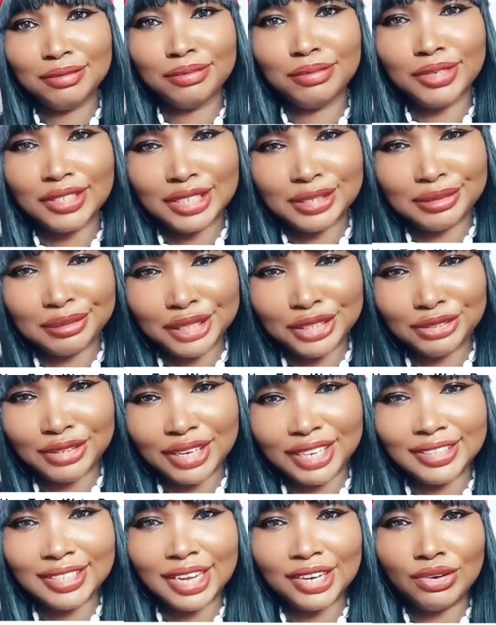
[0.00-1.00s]
but
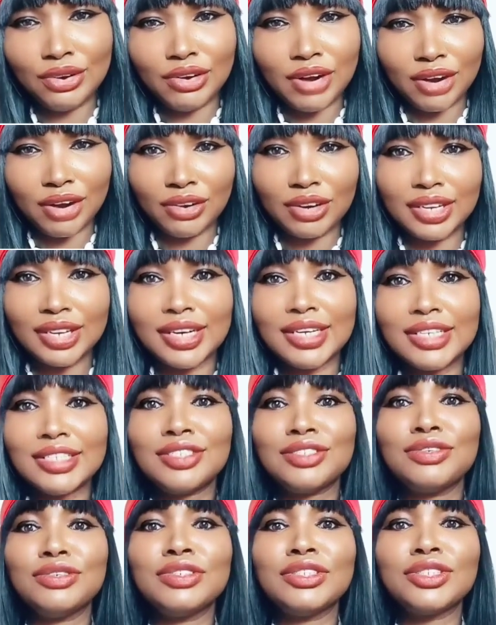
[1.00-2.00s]
spiritually they are not
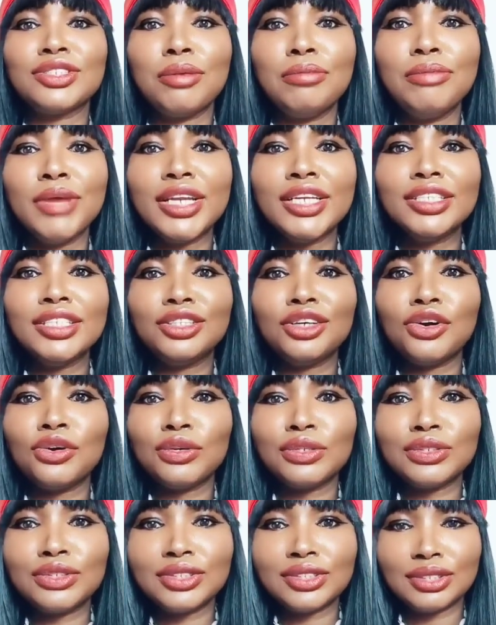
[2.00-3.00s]
recognized. So many
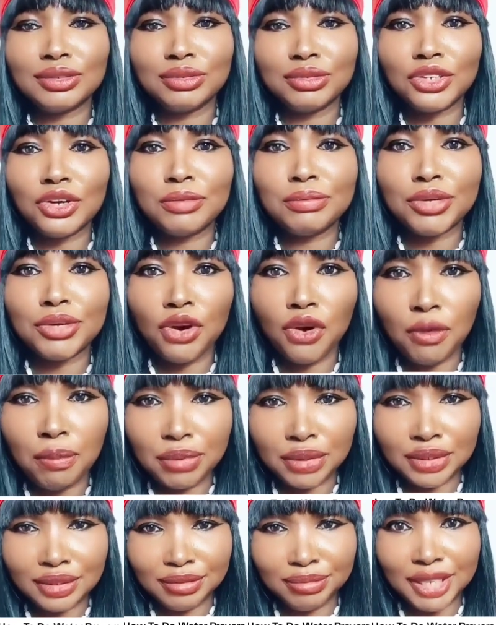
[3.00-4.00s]
doors will not be
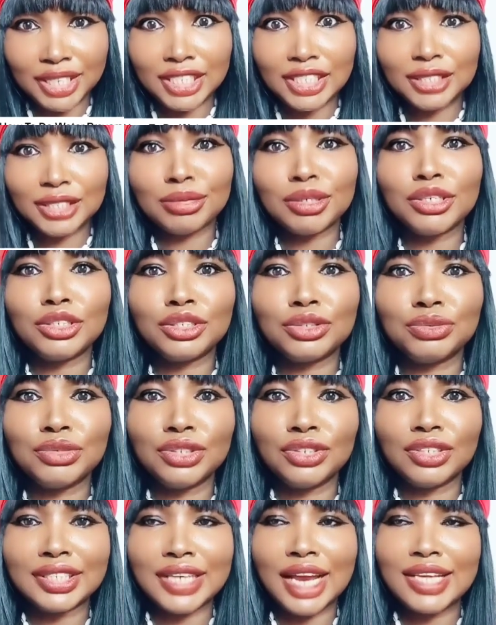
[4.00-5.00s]
open. Many spirits
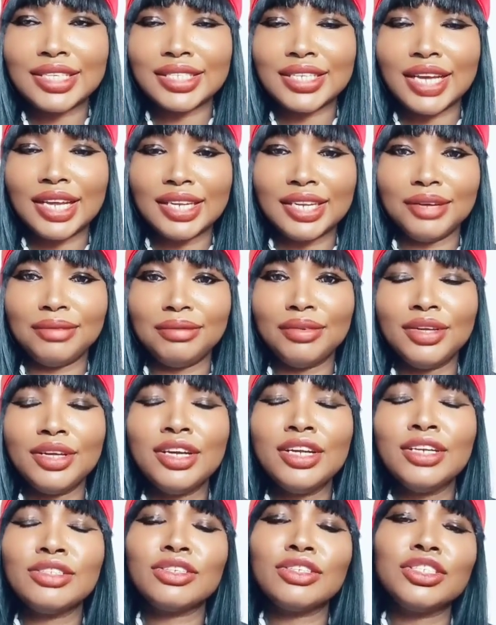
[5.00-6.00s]
will not answer them.
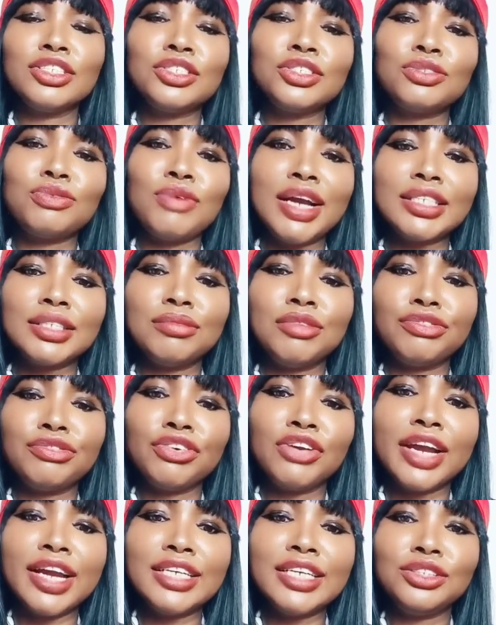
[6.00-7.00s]
So this is why some
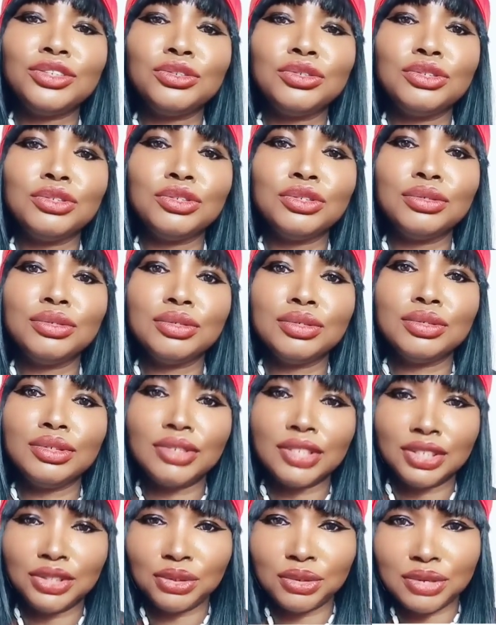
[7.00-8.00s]
of you guys do
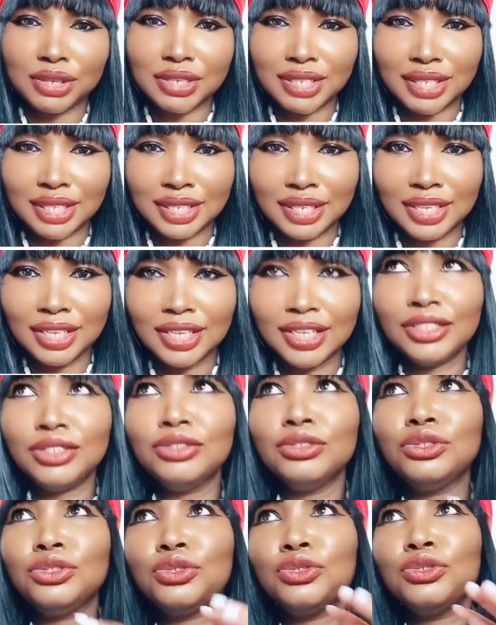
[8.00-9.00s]
rituals.
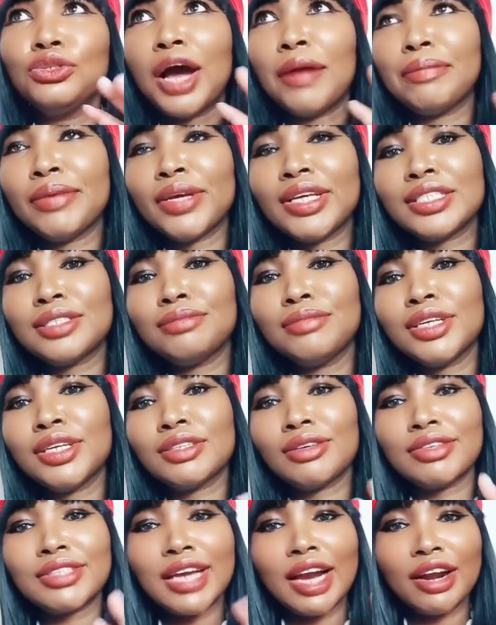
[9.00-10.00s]
You do
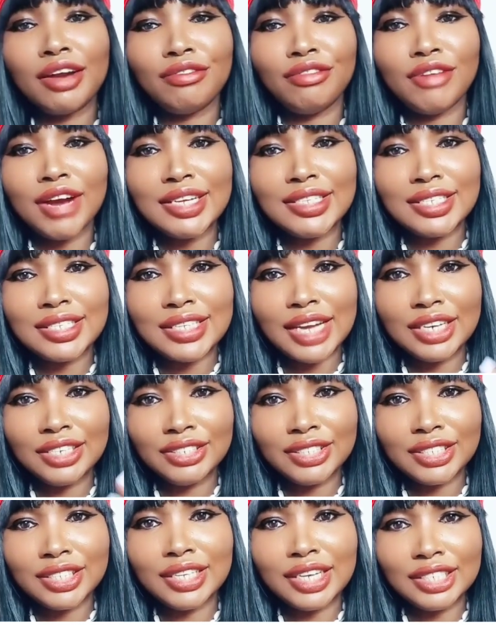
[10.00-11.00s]
appeasements or sacrifices and
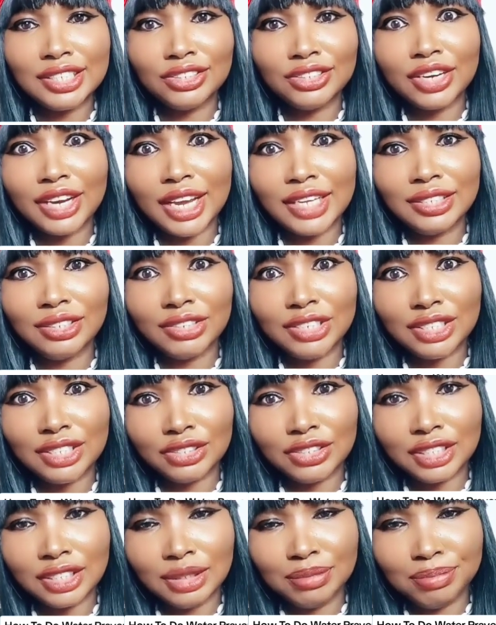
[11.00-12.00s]
you see that you don't get
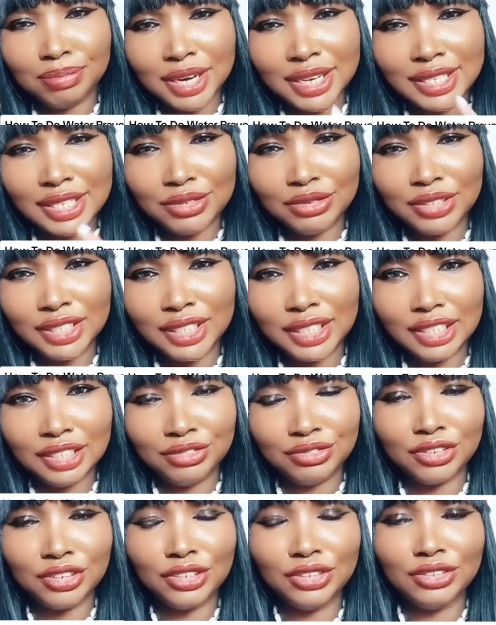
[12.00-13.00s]
results. The person who did
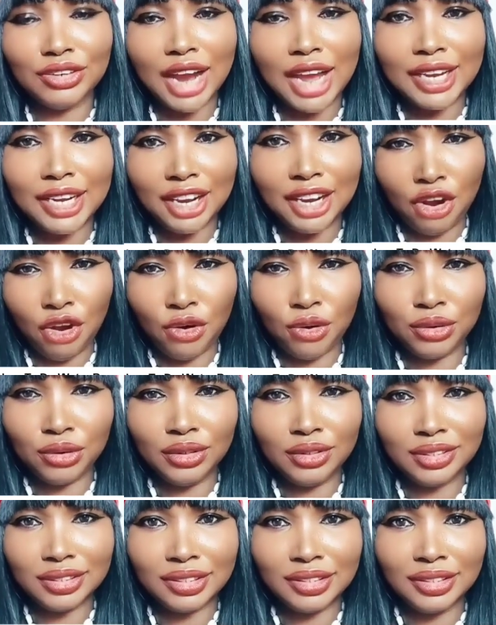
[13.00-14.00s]
it for you, are they
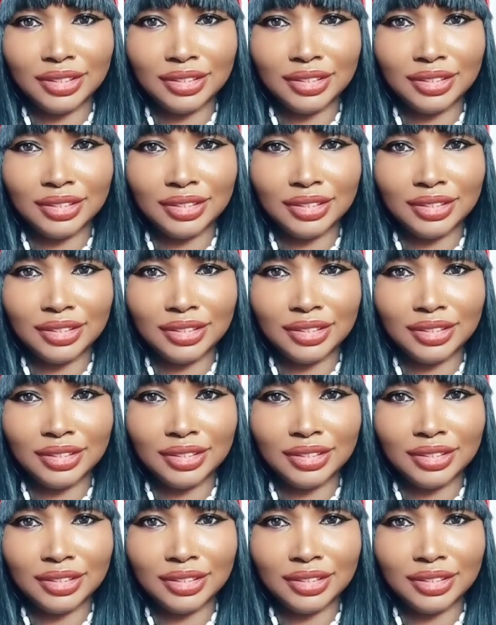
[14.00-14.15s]
called?